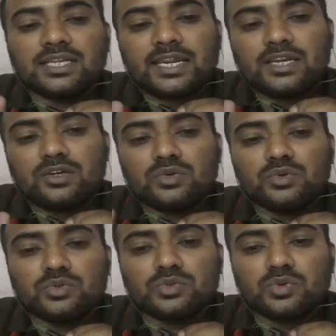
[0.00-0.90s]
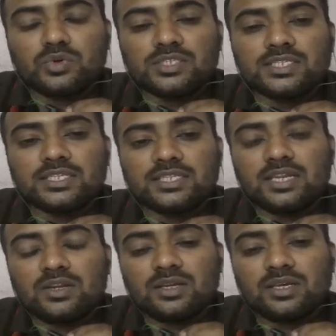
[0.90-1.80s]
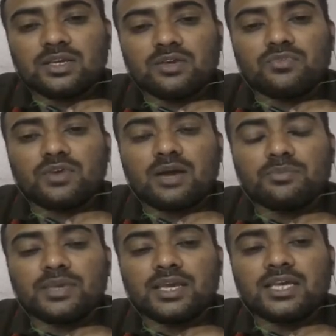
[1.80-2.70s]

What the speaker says: drain to source, then form